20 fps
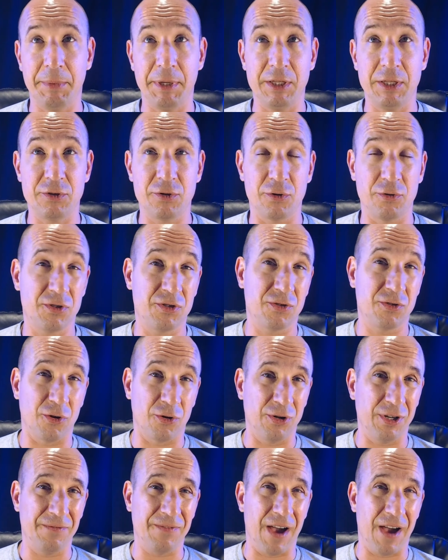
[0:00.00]
He turns
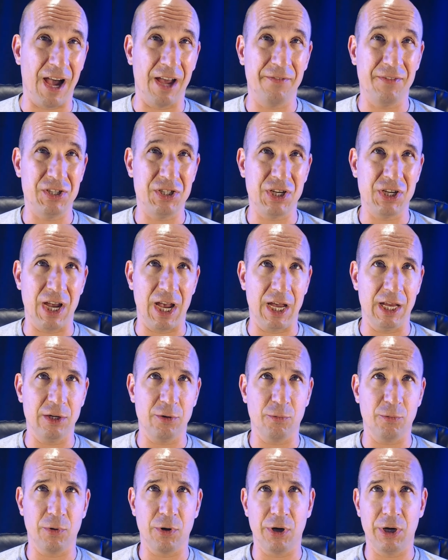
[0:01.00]
35 in
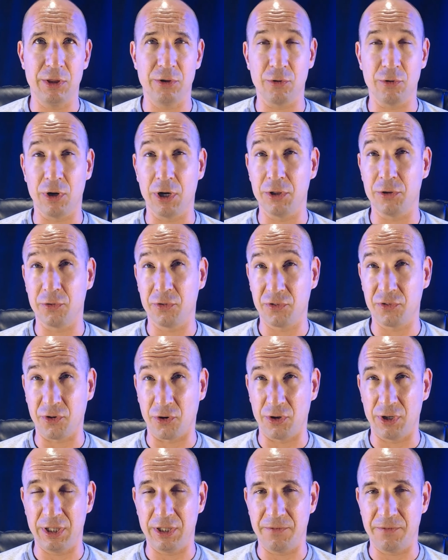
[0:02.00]
January. Their other
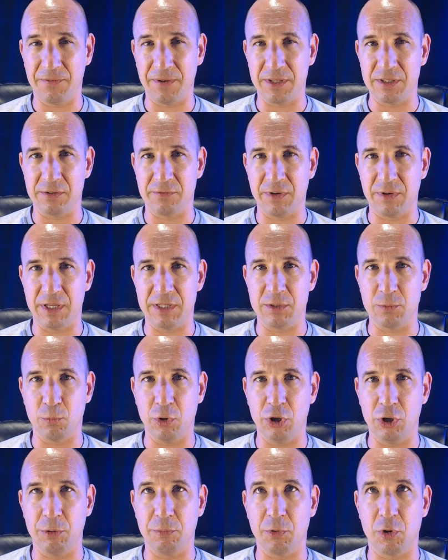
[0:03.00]
starting defensive ends,
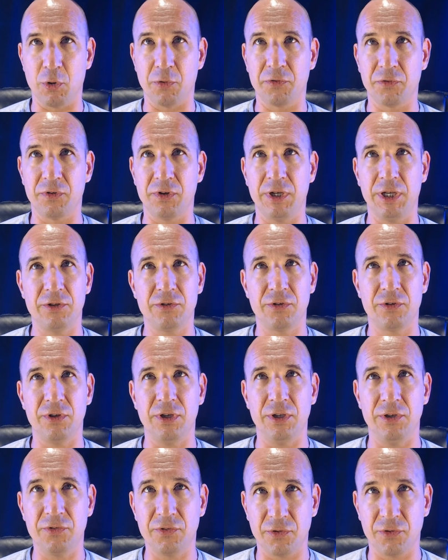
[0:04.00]
William Golson,
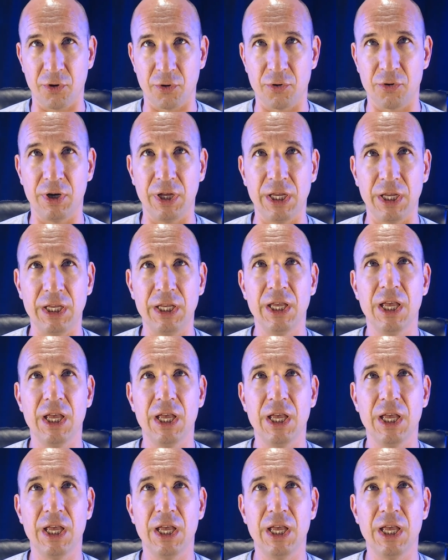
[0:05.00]
he's 30.